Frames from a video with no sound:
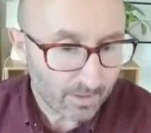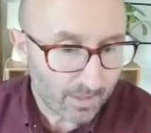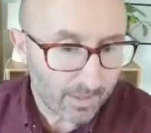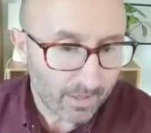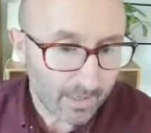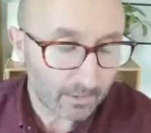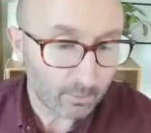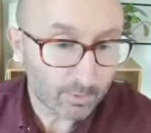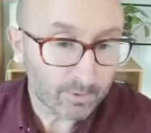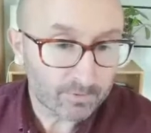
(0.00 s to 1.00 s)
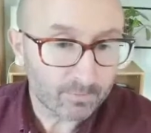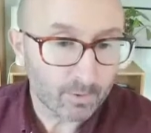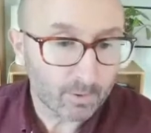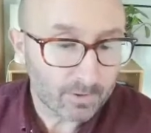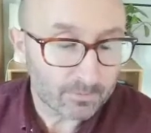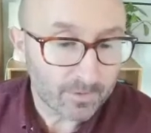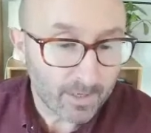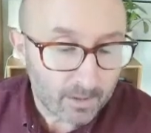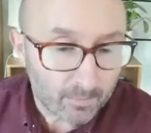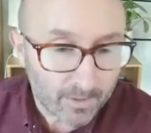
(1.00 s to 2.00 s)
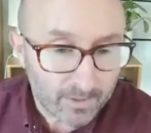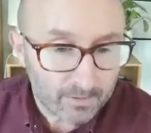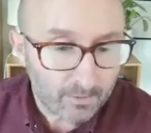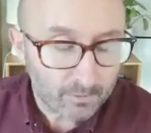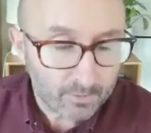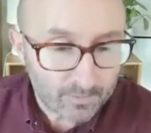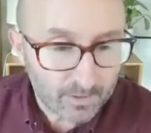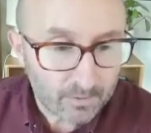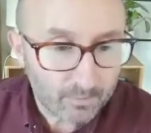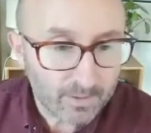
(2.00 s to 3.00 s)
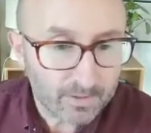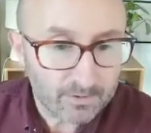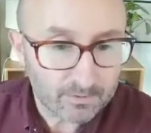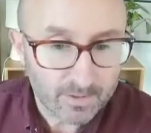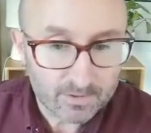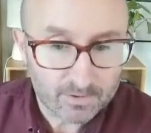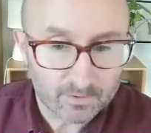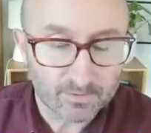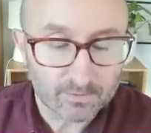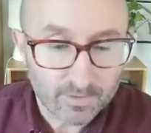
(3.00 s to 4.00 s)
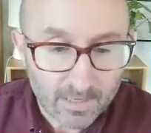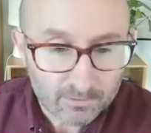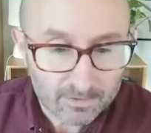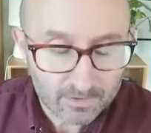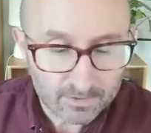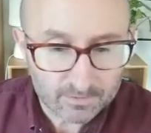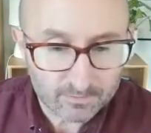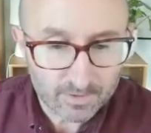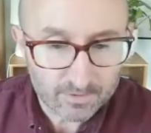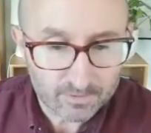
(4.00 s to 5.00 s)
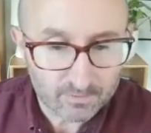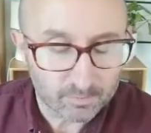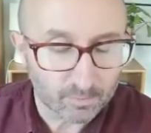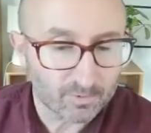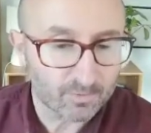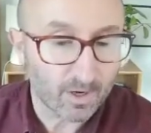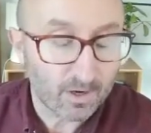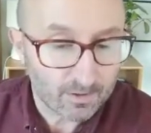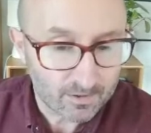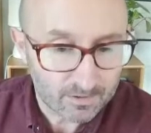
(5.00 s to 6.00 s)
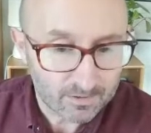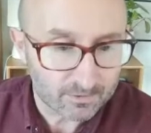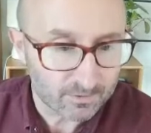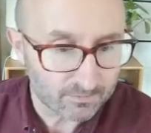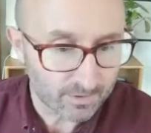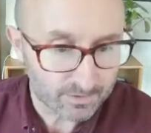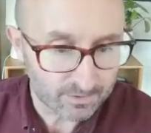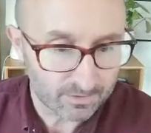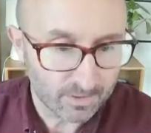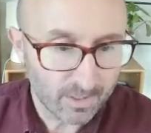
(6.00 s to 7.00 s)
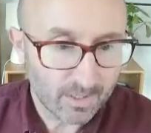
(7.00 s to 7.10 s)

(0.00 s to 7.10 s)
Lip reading: a locus for developing, co-developing interventions and evaluating interventions, both targeted and universal,